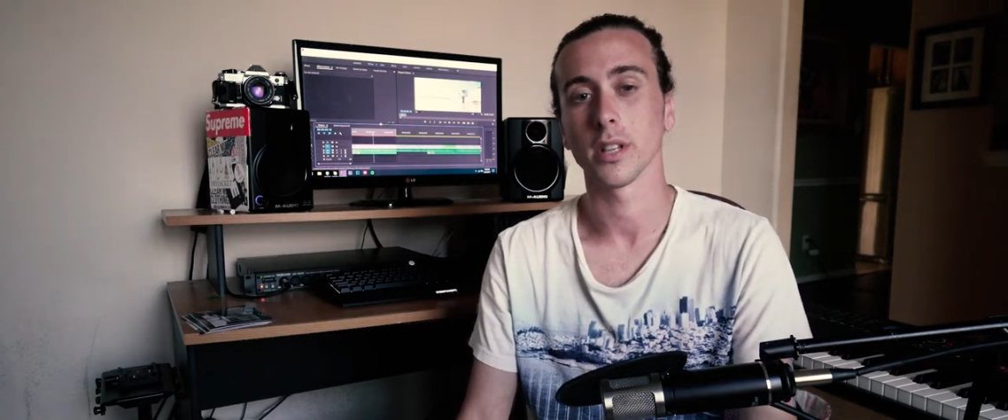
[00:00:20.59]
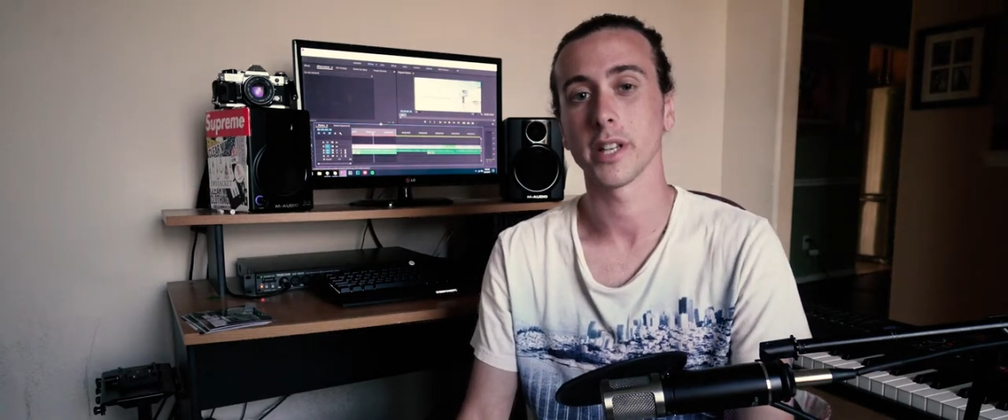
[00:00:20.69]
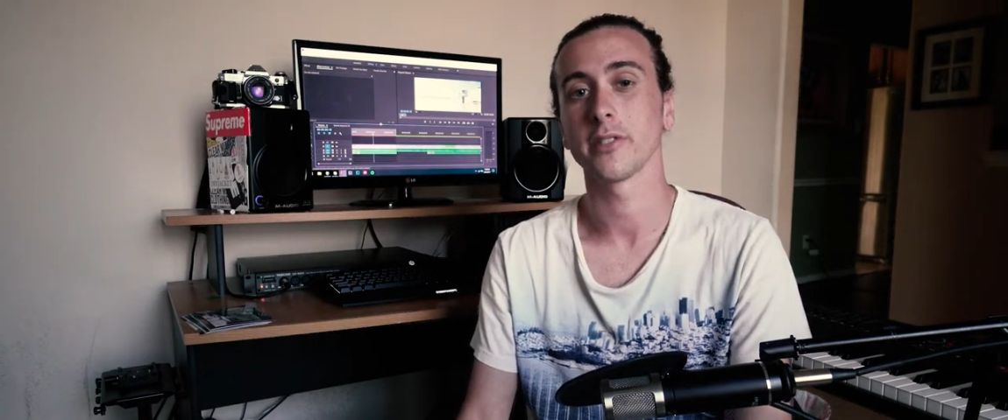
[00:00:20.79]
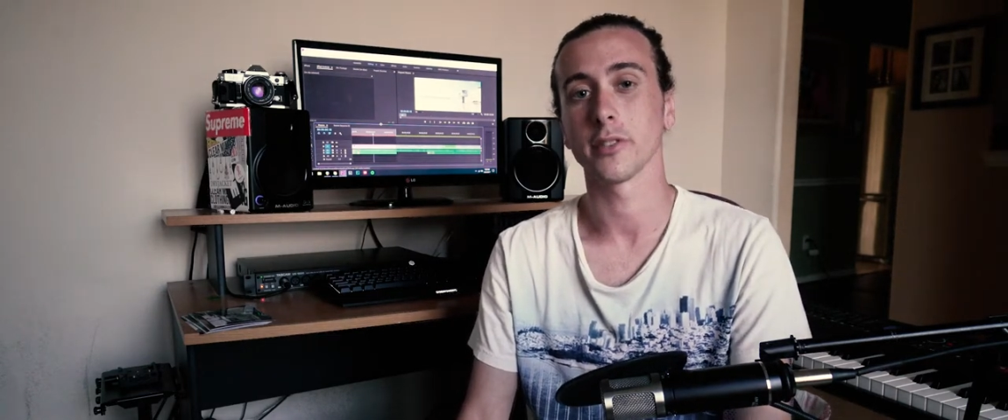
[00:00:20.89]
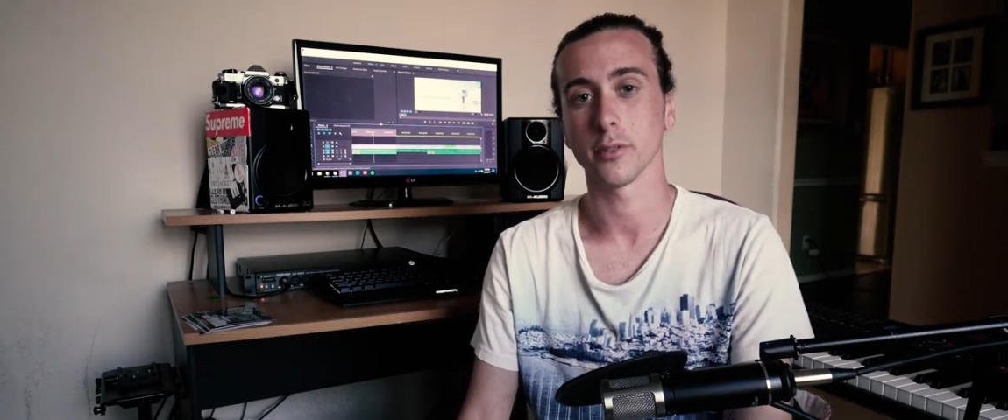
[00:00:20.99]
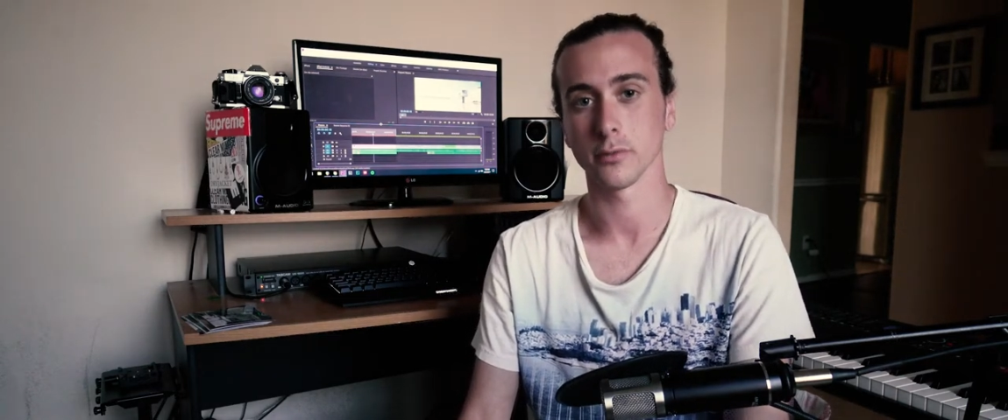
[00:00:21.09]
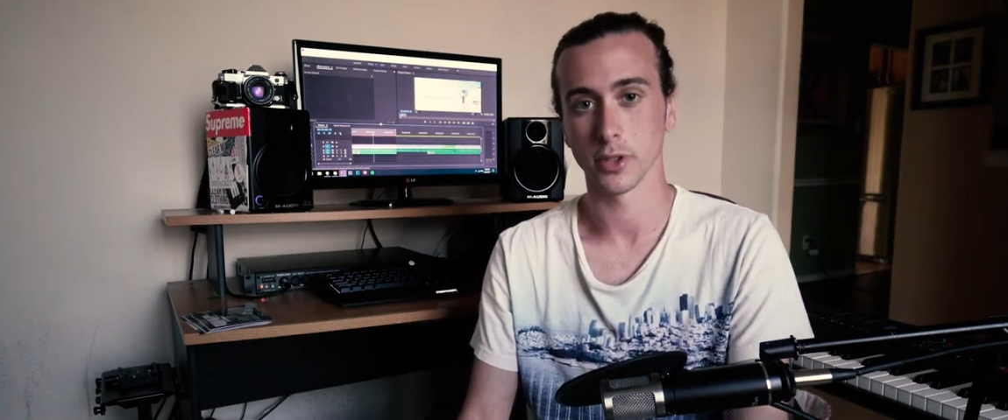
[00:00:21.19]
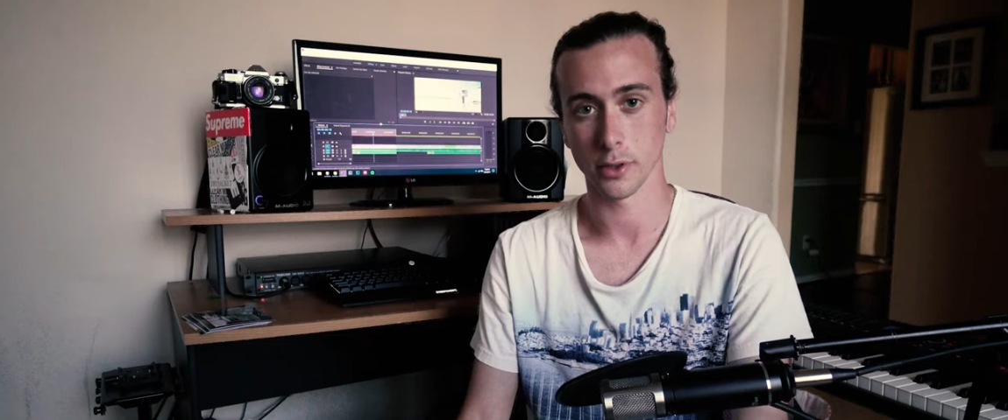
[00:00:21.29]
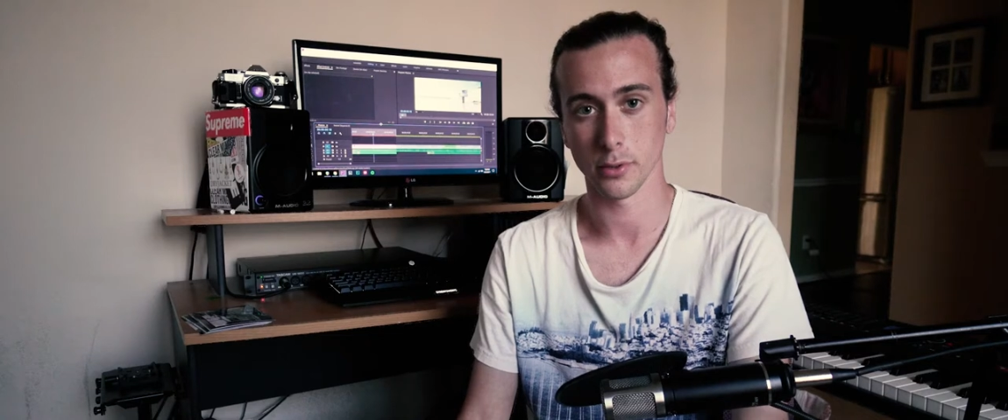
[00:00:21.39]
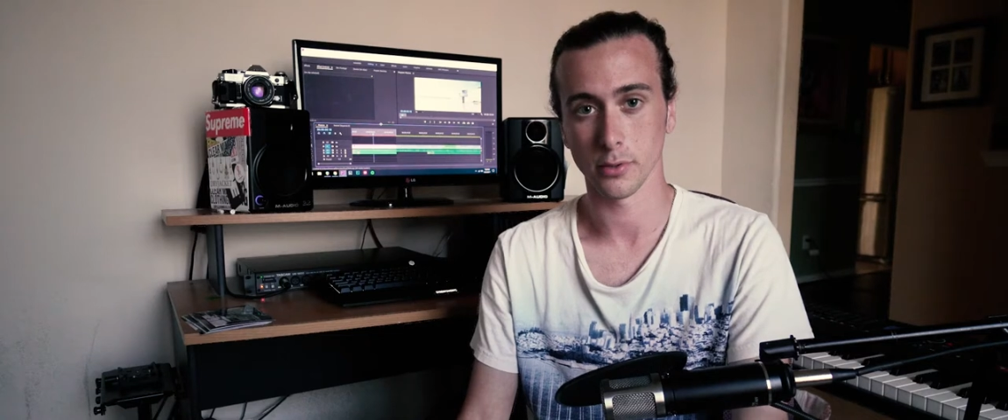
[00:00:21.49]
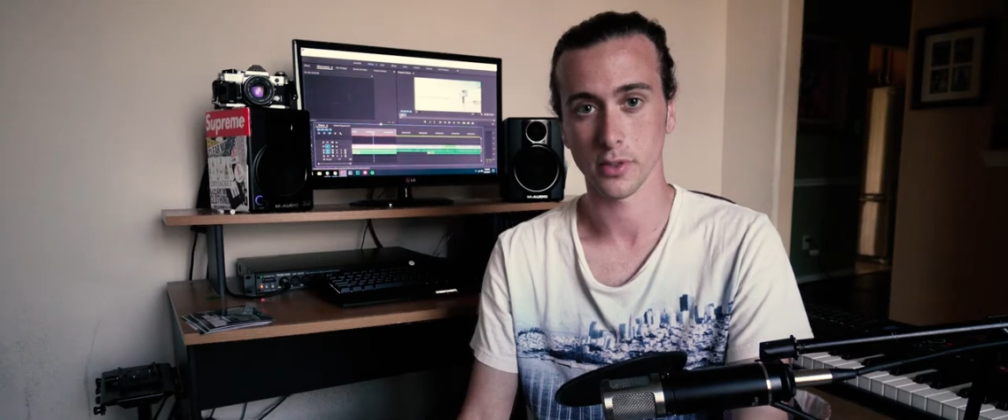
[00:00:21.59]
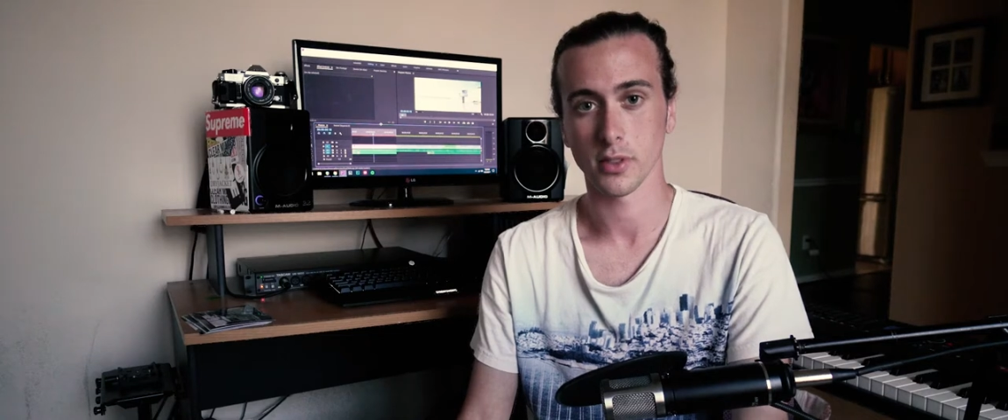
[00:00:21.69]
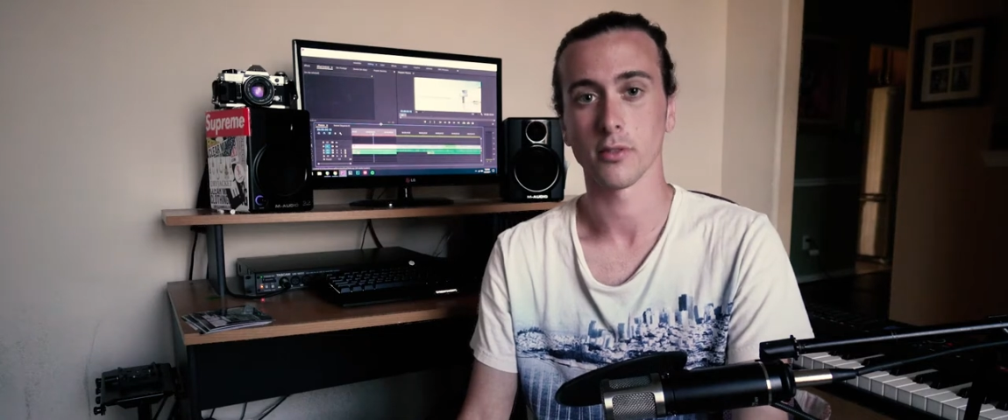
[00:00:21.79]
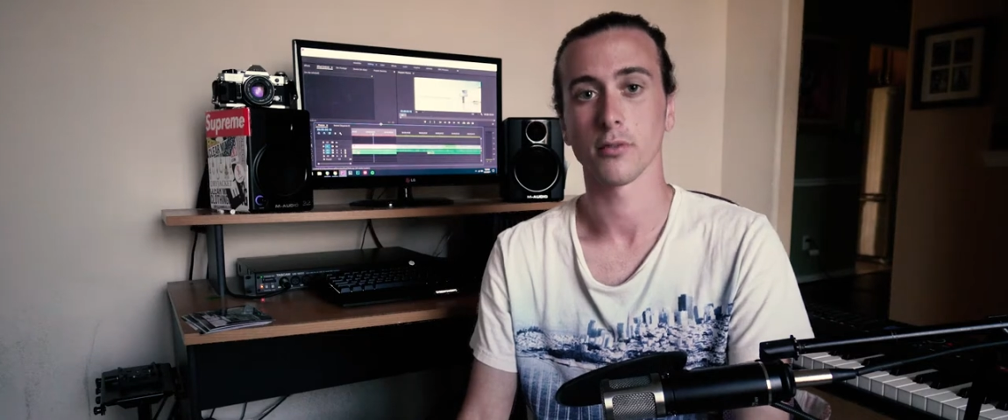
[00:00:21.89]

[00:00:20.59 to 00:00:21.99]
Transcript: lens you use